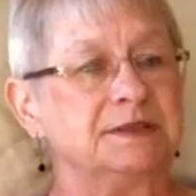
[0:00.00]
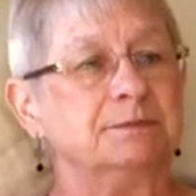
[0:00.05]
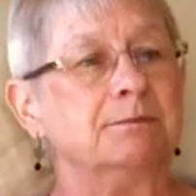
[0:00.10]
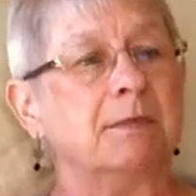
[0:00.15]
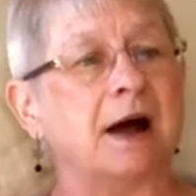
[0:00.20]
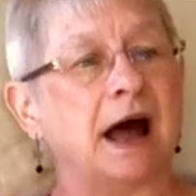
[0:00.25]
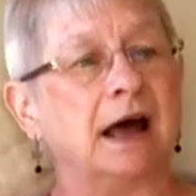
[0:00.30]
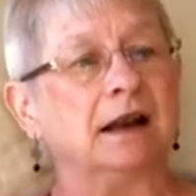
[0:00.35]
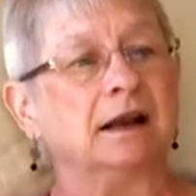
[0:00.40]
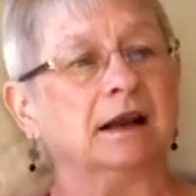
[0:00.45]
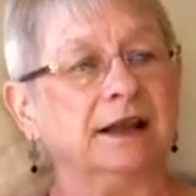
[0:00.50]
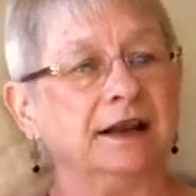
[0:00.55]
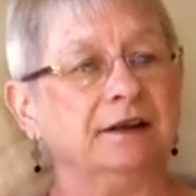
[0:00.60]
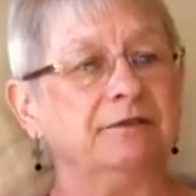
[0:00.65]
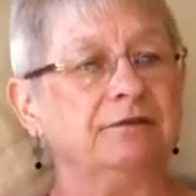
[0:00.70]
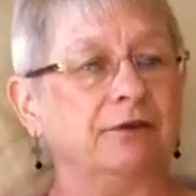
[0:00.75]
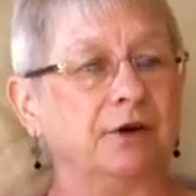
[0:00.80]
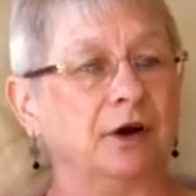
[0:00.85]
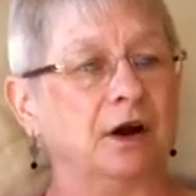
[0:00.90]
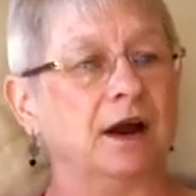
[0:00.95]
was
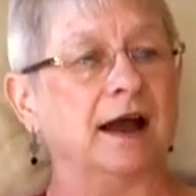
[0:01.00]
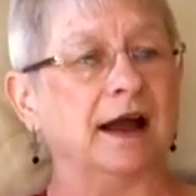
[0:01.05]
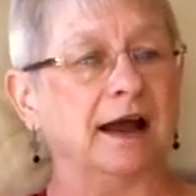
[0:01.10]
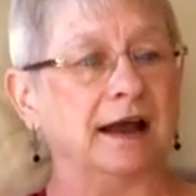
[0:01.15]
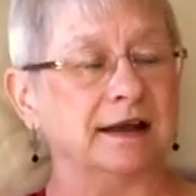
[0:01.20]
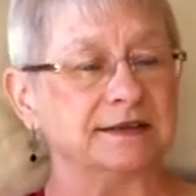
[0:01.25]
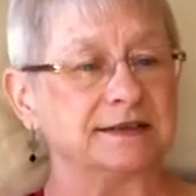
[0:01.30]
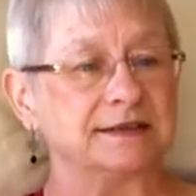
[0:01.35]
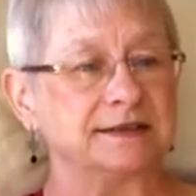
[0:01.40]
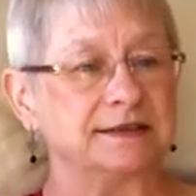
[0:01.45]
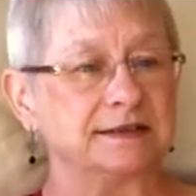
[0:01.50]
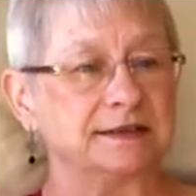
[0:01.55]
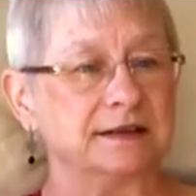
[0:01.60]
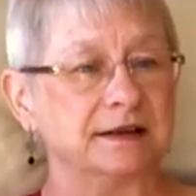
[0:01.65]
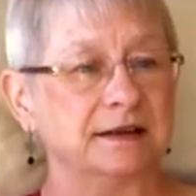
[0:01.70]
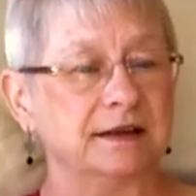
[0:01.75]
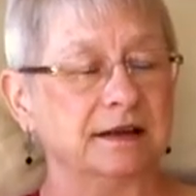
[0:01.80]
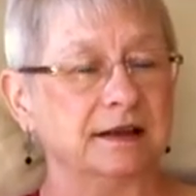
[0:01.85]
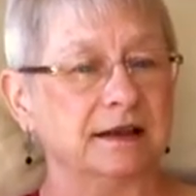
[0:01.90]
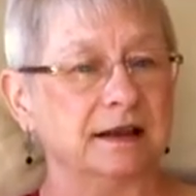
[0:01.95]
modeling for
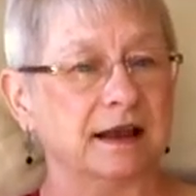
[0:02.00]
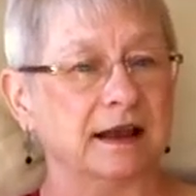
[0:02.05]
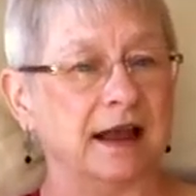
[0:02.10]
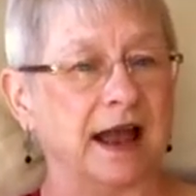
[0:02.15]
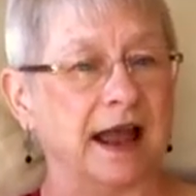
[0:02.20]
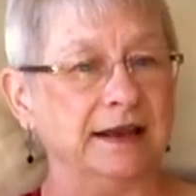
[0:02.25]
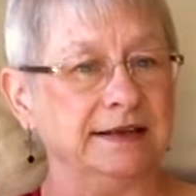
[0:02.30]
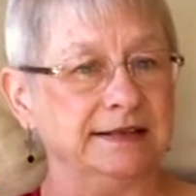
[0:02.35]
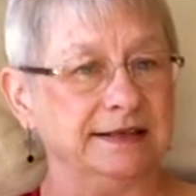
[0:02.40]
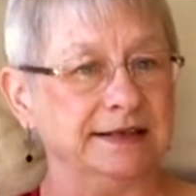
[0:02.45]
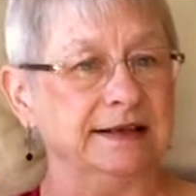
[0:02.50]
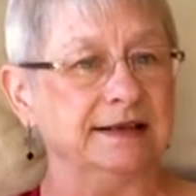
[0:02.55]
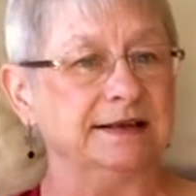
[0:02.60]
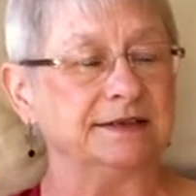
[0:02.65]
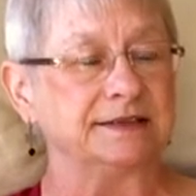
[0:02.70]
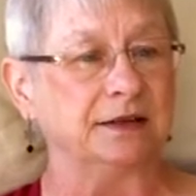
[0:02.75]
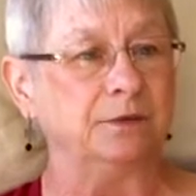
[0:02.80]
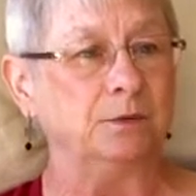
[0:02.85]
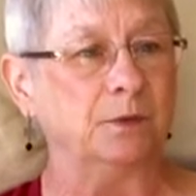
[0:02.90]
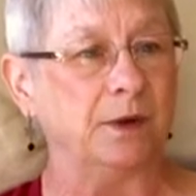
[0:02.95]
us
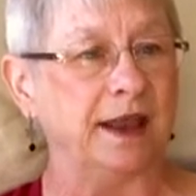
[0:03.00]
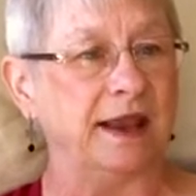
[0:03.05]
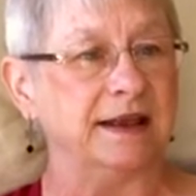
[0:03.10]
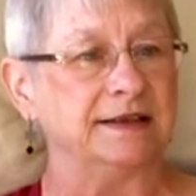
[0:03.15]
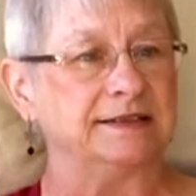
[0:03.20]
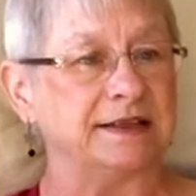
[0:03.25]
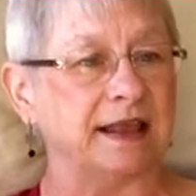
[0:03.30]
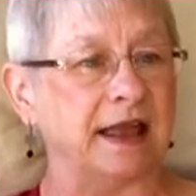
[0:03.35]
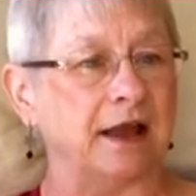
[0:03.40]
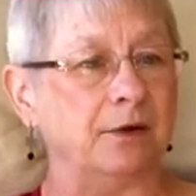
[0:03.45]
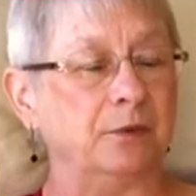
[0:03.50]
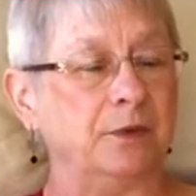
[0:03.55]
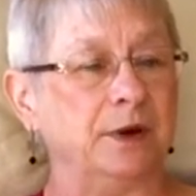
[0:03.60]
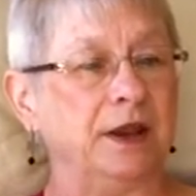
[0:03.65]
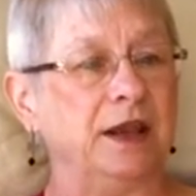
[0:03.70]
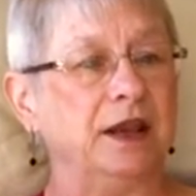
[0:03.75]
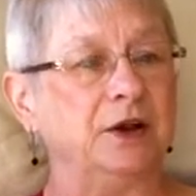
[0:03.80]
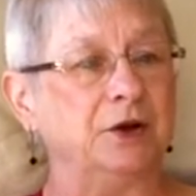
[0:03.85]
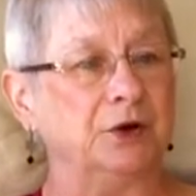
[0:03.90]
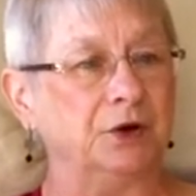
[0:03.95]
ideas and ways that
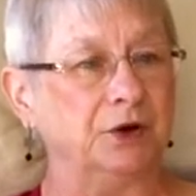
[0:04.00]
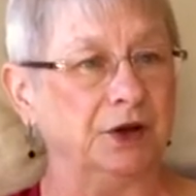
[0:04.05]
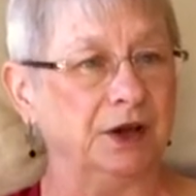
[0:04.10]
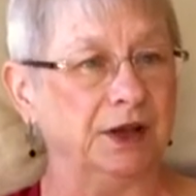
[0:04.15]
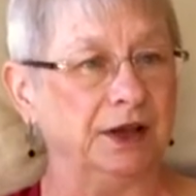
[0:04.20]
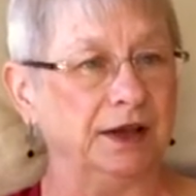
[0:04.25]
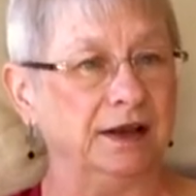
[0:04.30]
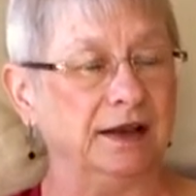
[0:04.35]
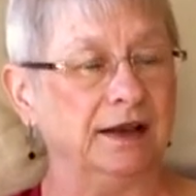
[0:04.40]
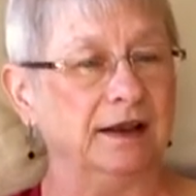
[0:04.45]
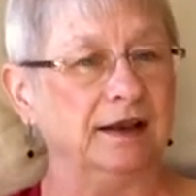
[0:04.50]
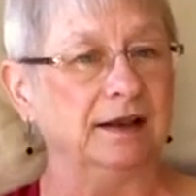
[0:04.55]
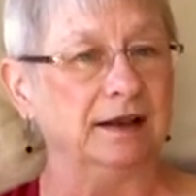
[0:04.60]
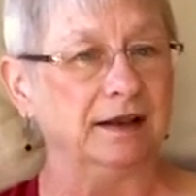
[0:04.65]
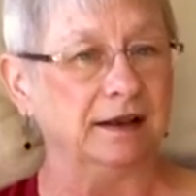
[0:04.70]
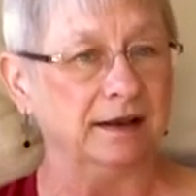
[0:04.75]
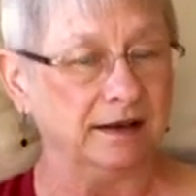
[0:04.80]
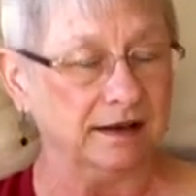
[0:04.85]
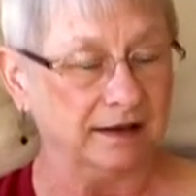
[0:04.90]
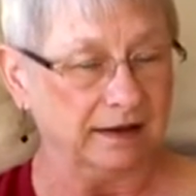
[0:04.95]
we could
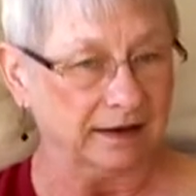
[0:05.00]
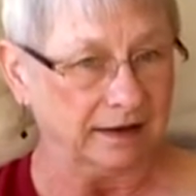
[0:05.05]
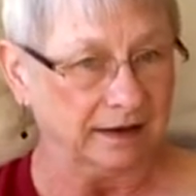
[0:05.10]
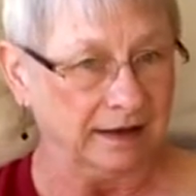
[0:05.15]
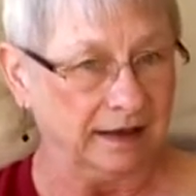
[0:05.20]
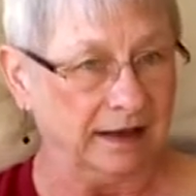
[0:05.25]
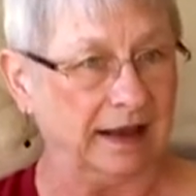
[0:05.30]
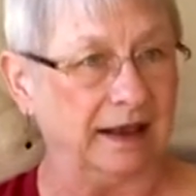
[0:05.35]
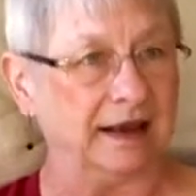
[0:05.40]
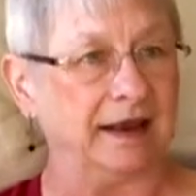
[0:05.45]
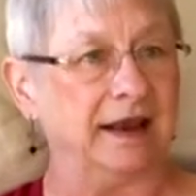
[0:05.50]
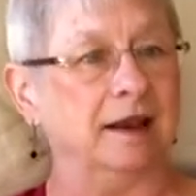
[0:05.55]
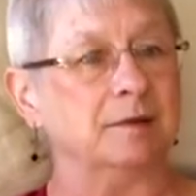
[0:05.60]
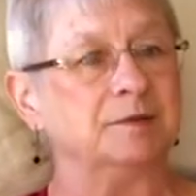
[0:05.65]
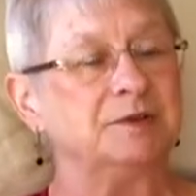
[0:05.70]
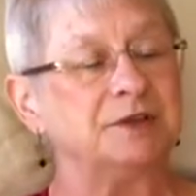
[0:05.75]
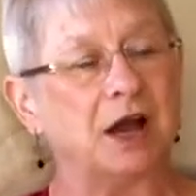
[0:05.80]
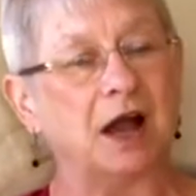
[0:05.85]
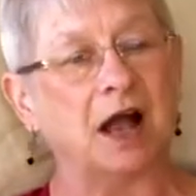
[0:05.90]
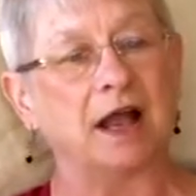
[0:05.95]
get
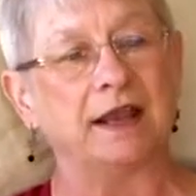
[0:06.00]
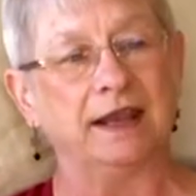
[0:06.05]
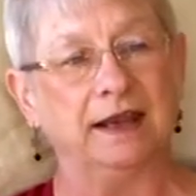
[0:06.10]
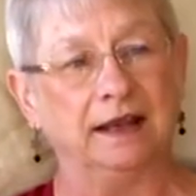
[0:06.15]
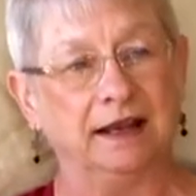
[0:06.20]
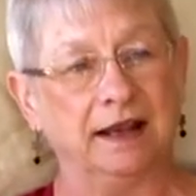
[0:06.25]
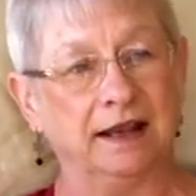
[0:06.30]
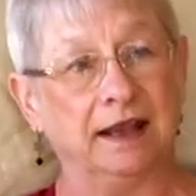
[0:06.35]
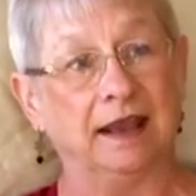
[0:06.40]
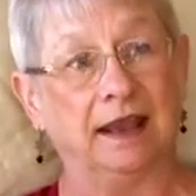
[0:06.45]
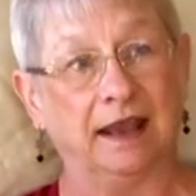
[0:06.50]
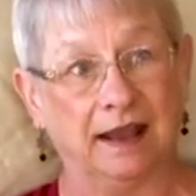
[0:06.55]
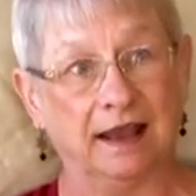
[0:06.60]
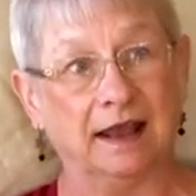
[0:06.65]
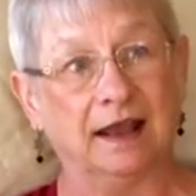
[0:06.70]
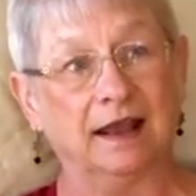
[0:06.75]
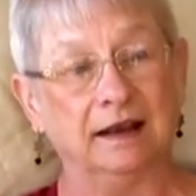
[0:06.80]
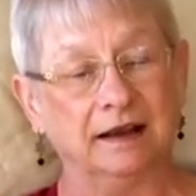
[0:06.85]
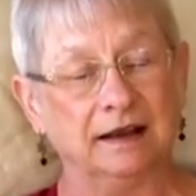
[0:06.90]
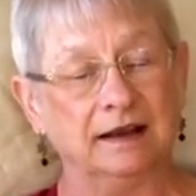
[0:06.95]
him talking
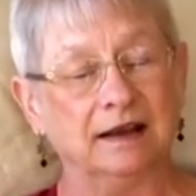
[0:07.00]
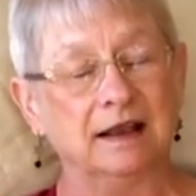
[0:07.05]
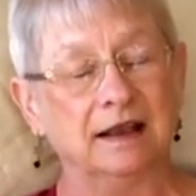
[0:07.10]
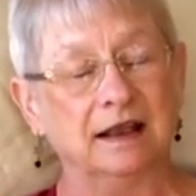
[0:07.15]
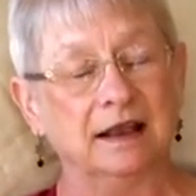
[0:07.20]
again.